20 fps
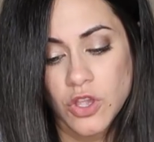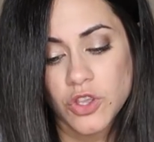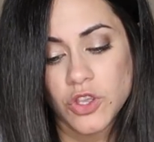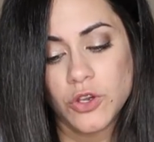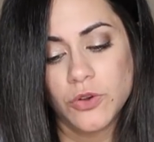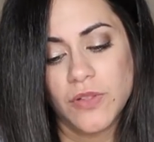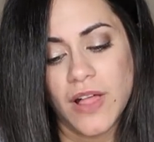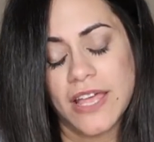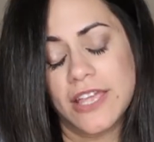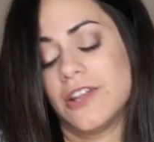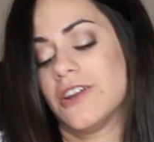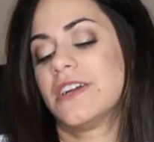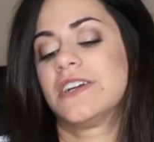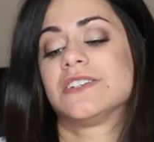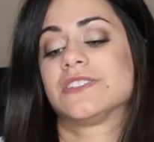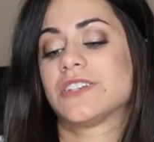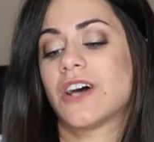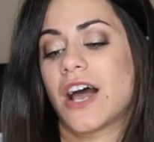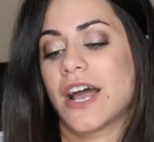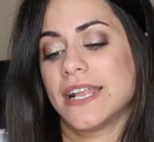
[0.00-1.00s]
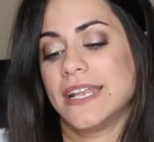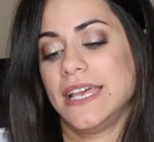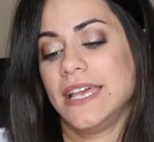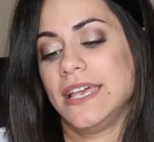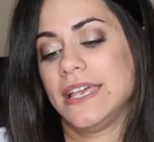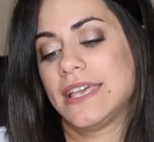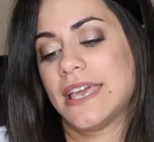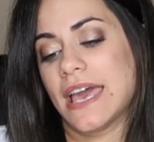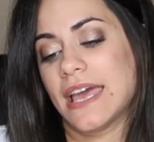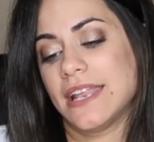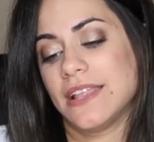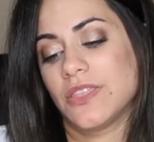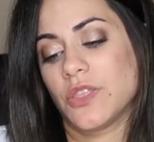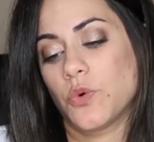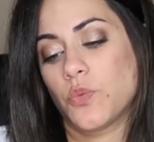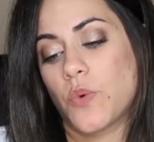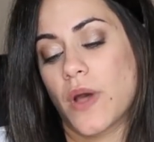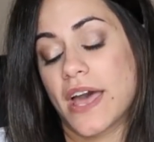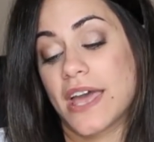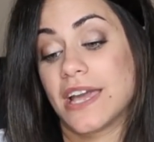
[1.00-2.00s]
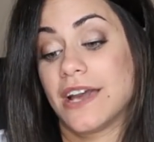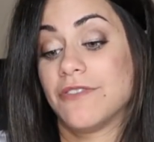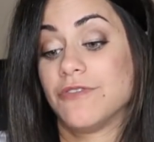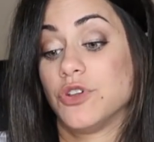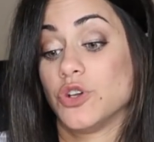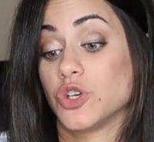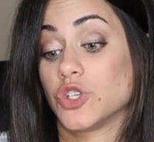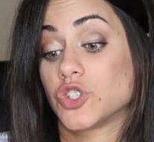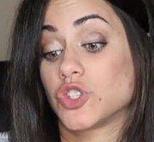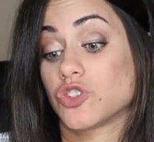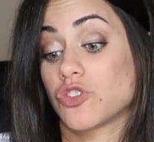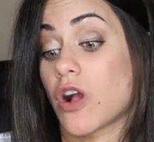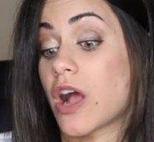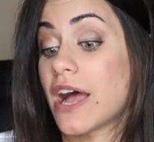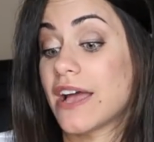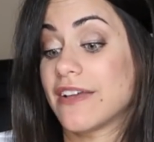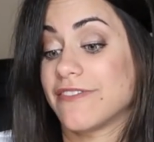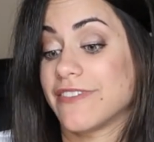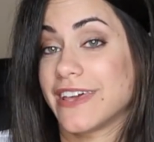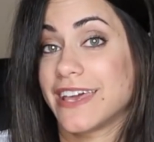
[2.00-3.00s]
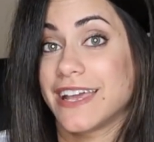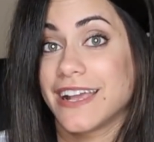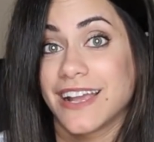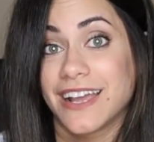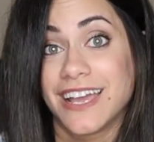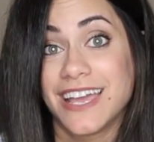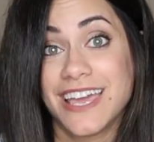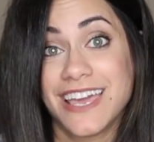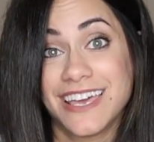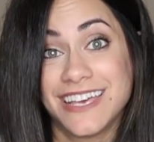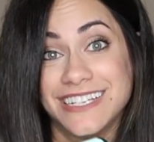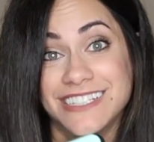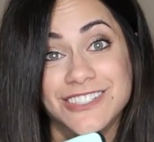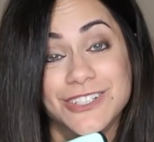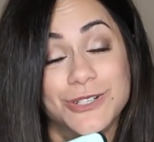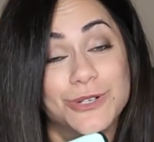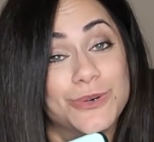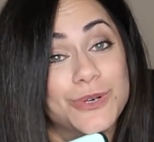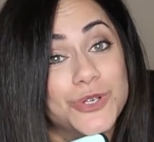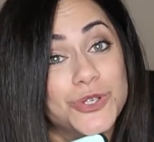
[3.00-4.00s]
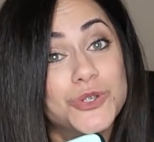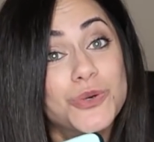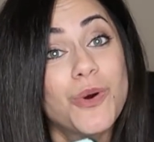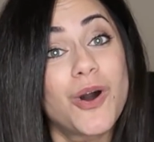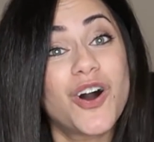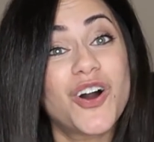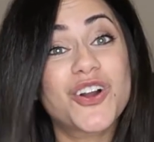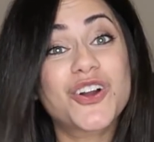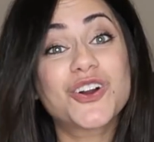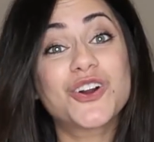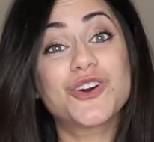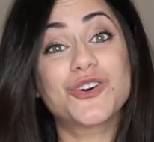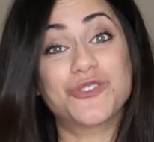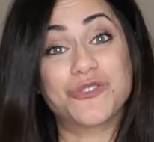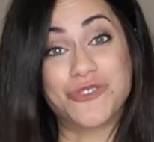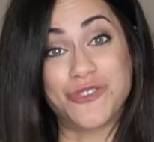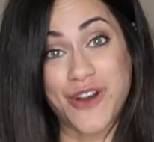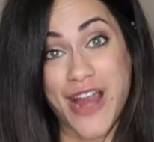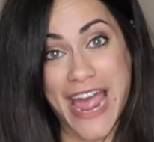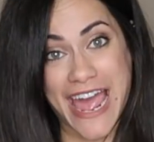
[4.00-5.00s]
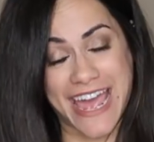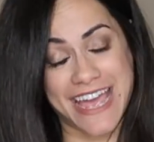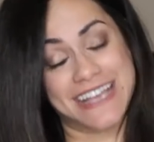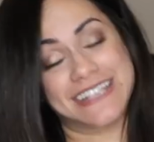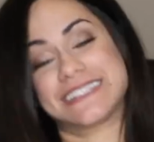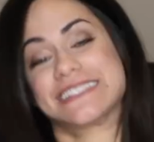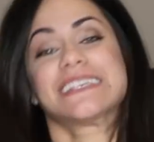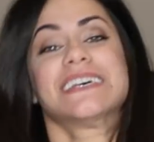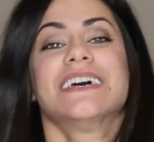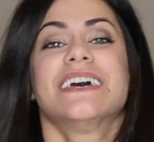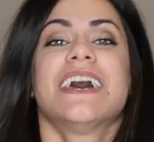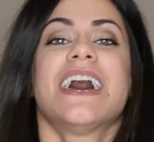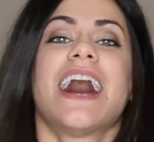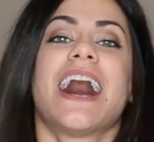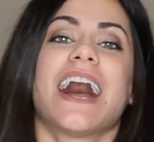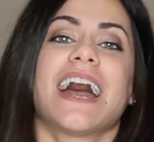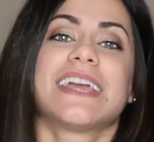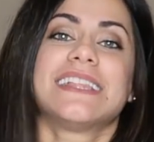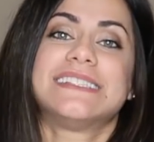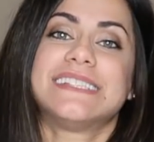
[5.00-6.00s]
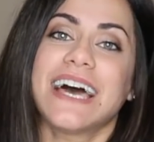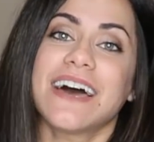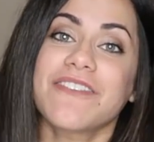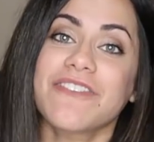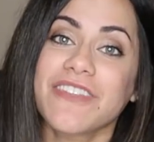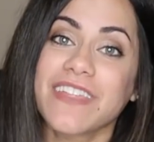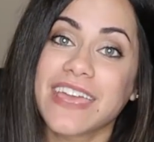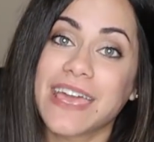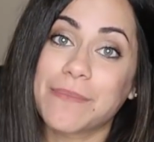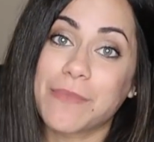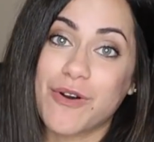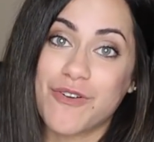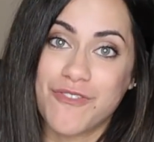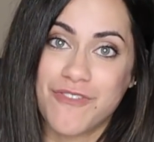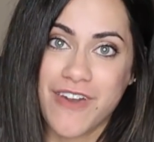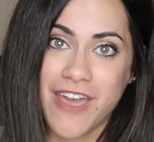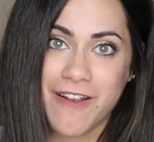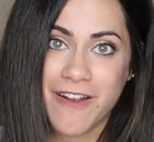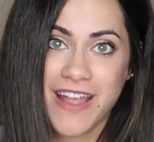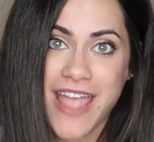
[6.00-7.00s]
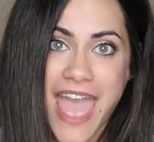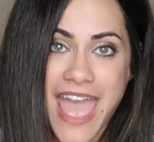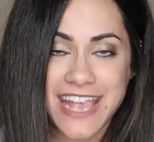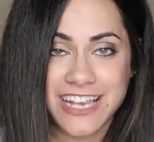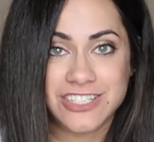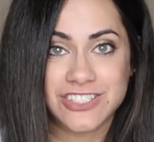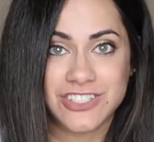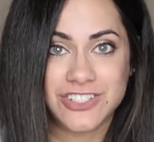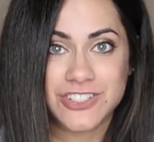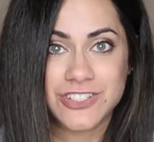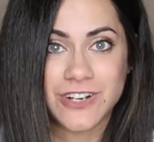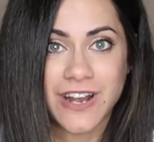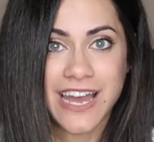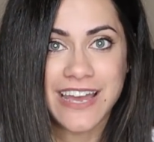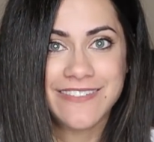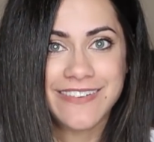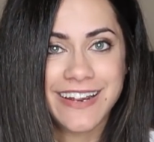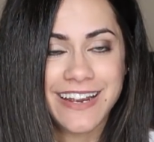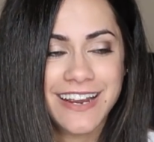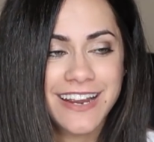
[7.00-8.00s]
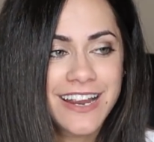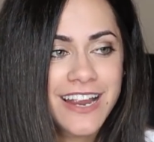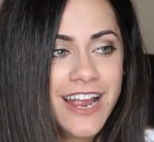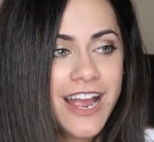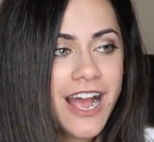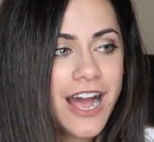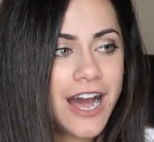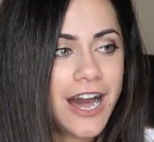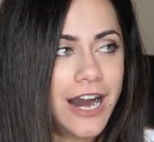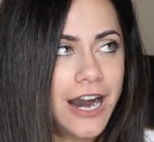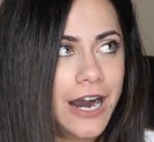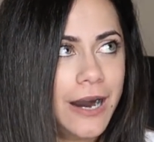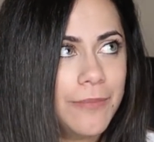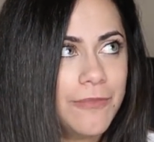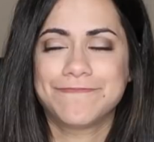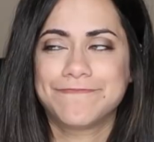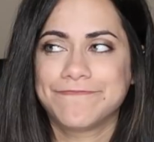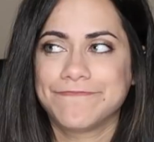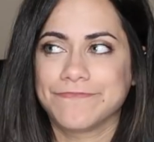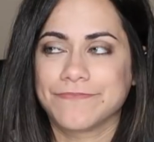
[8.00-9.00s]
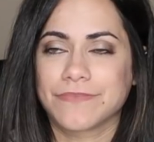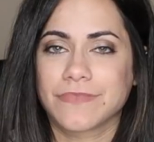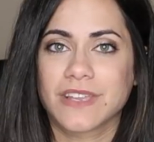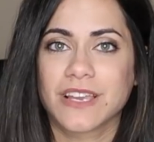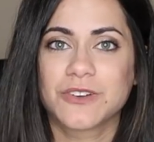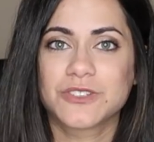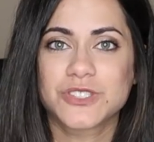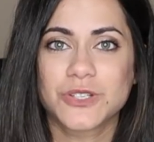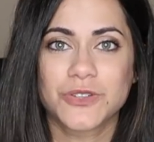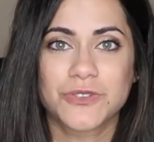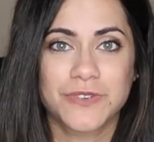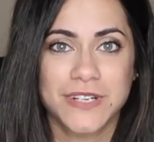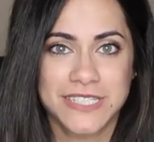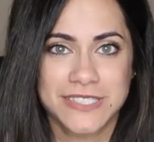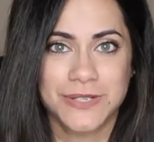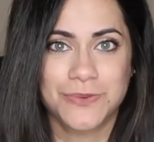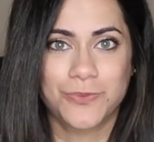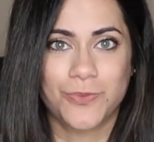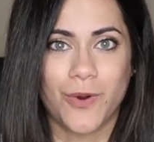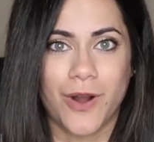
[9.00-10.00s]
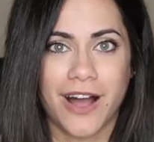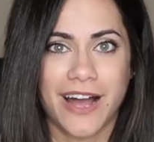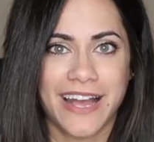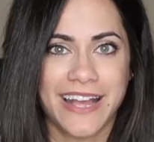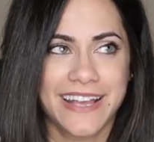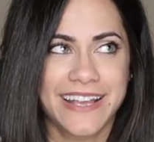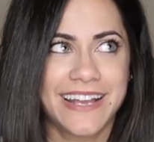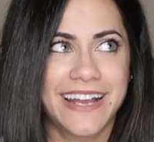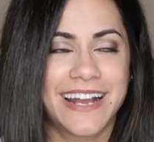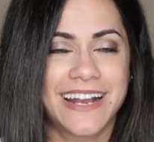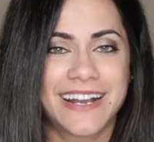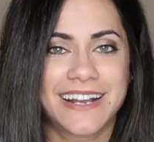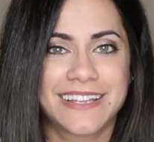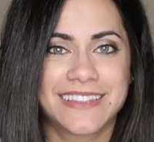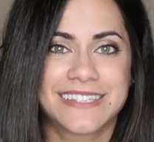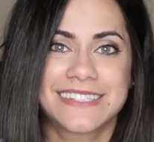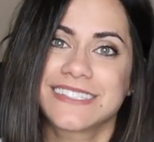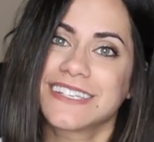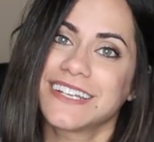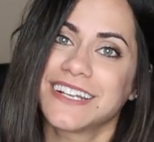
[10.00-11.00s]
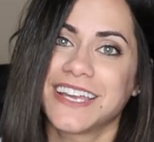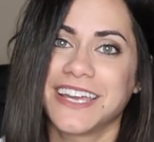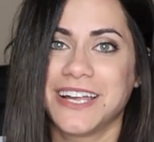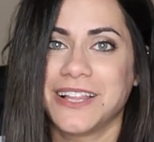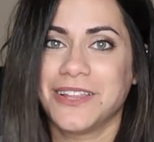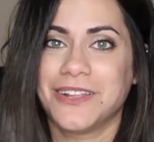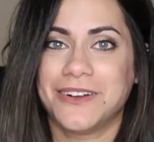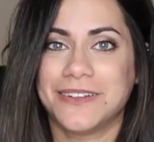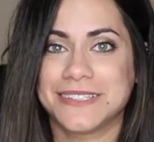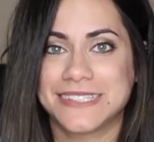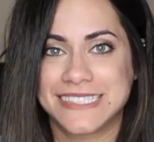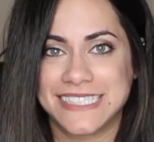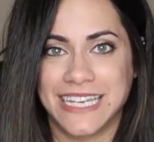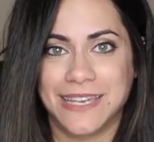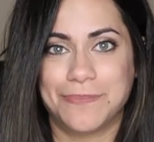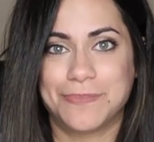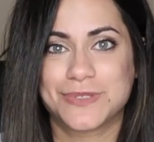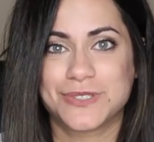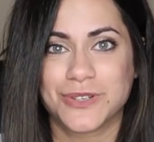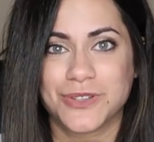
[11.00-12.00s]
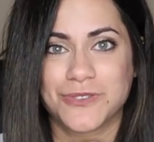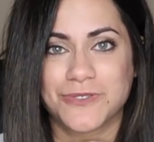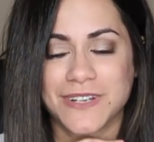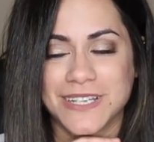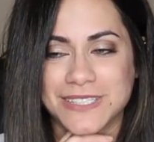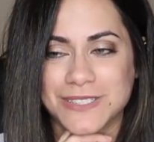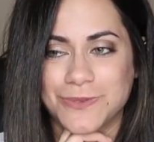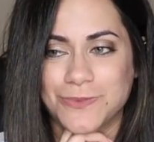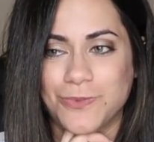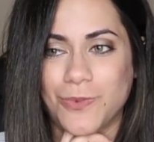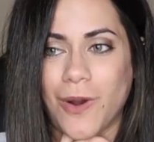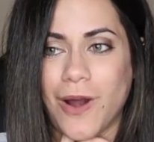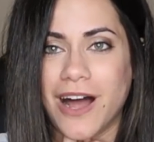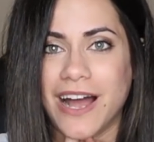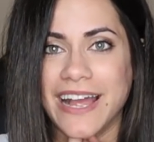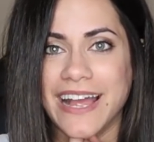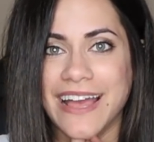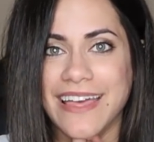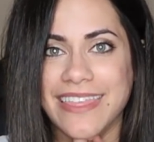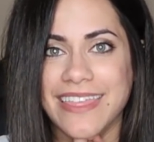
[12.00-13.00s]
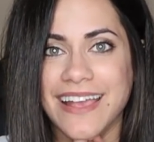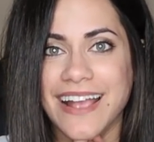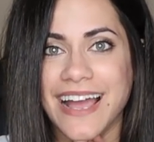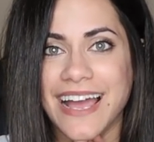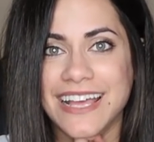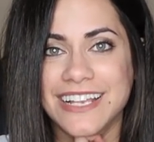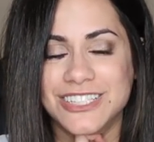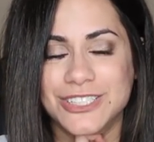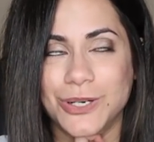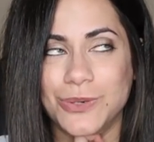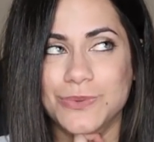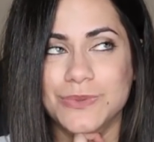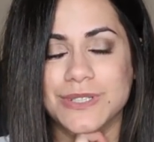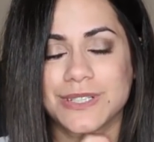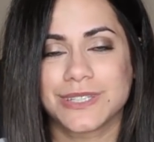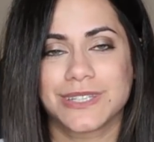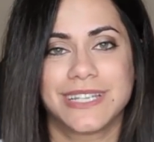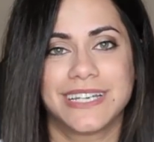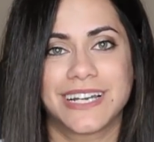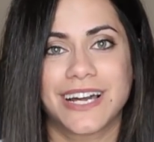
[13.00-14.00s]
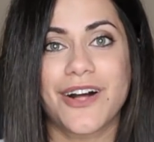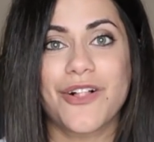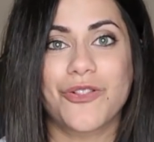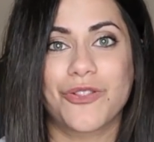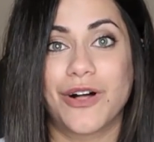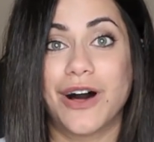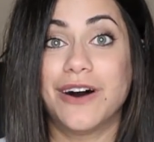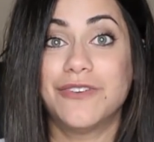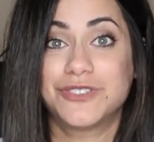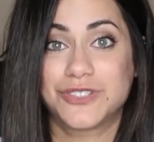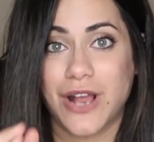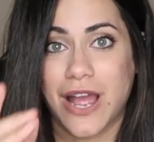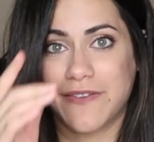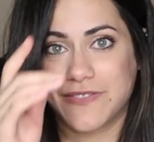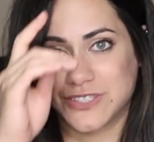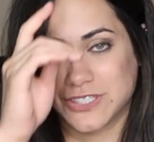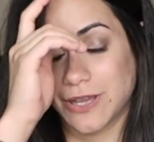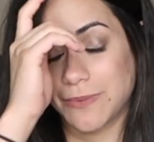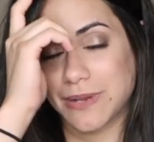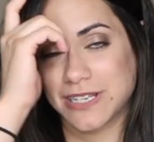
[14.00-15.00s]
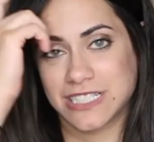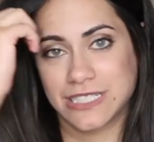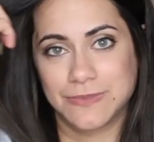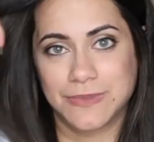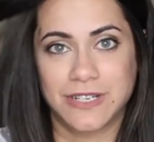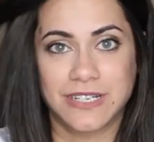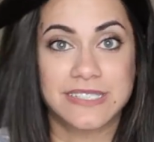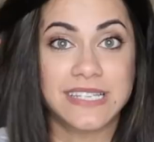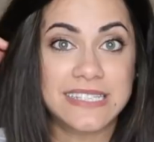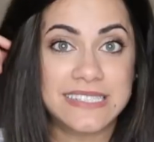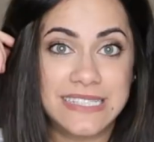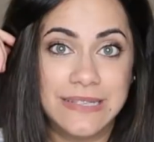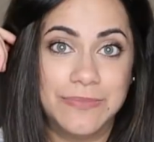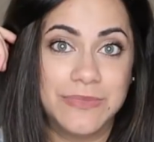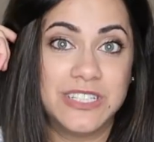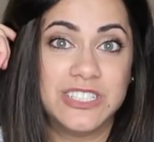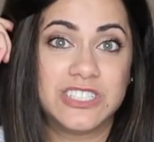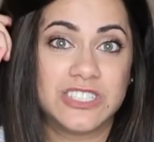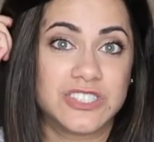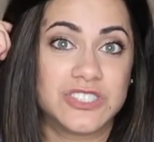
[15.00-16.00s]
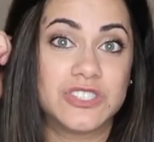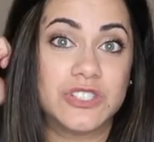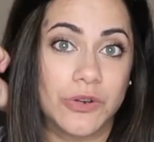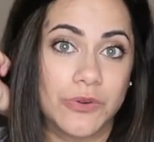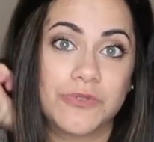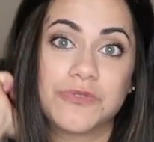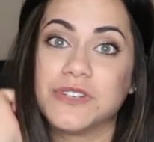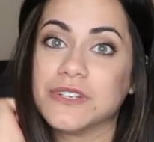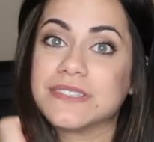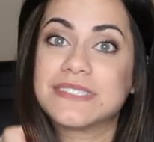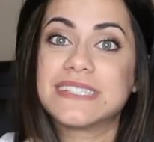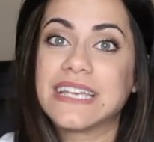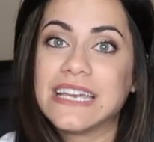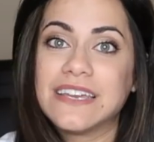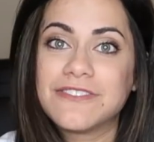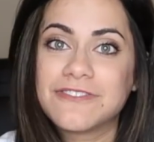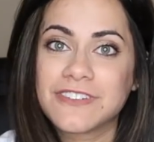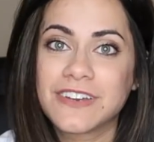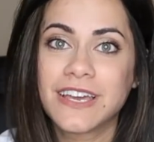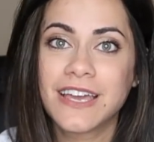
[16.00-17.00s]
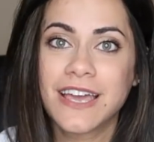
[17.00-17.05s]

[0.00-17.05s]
You let your anxiety get in the way of your driving. Oh, you are correct. I definitely am a very anxious driver. So the reason why, it's gonna get a little deep. So the reason why I think I don't like love driving so much is because I simply just don't feel safe.